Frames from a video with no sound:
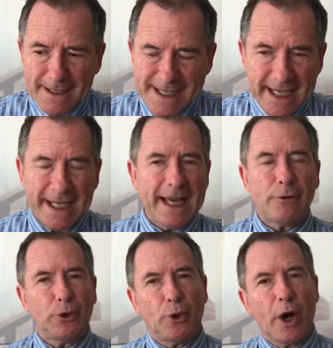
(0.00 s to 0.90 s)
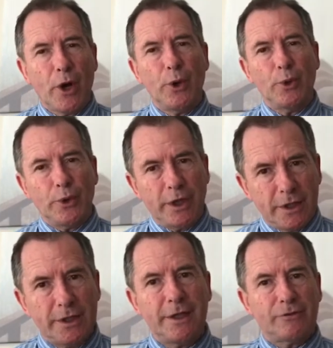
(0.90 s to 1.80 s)
digging out your own
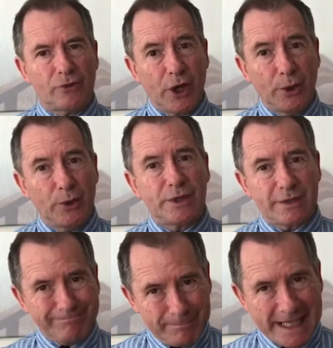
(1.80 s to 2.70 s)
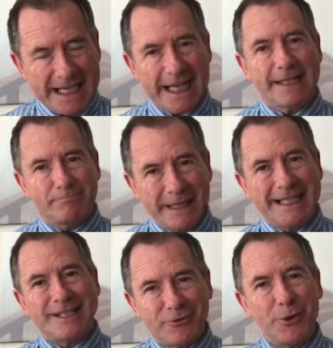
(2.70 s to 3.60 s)
roads, big, big
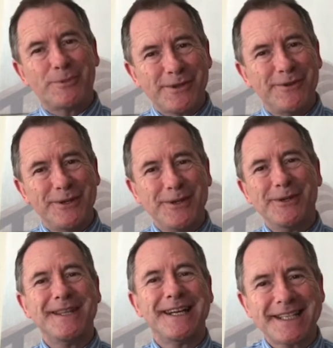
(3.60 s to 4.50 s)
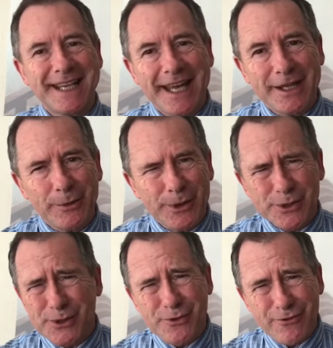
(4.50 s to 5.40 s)
groups of you doing that together, which
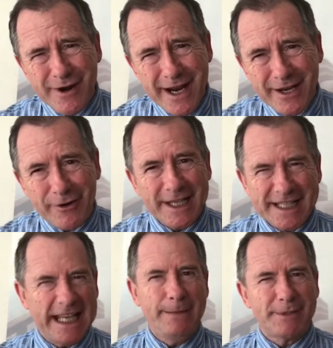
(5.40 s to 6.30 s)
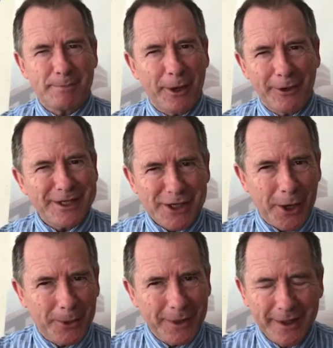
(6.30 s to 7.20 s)
was great, great team spirit
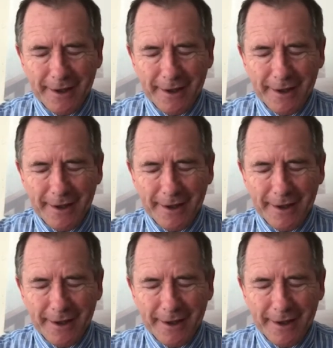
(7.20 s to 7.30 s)
shown.